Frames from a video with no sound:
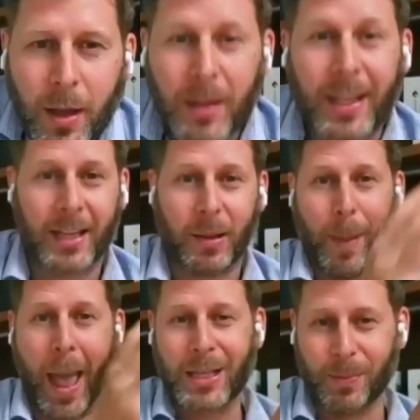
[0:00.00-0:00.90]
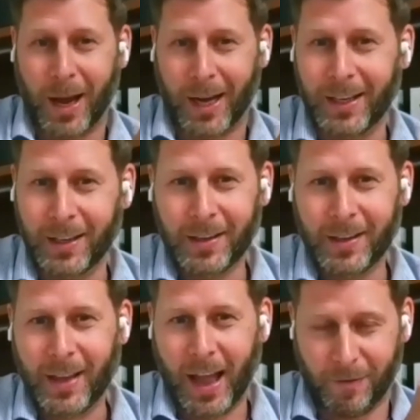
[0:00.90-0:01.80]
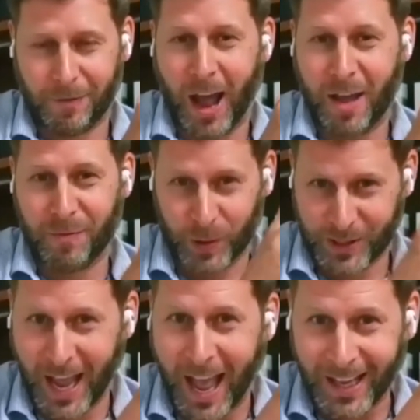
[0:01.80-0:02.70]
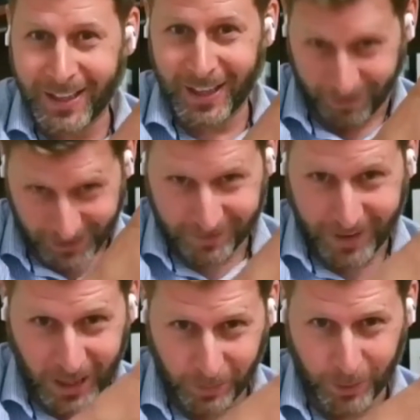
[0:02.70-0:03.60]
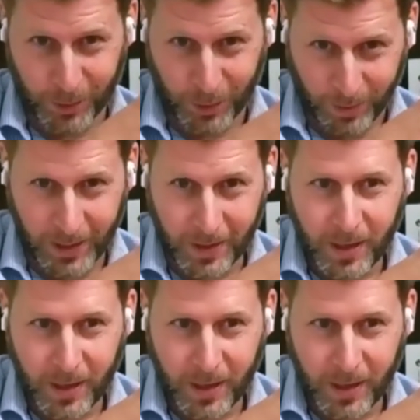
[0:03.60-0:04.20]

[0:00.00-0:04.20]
take the bank's money at 5% if it's available to me,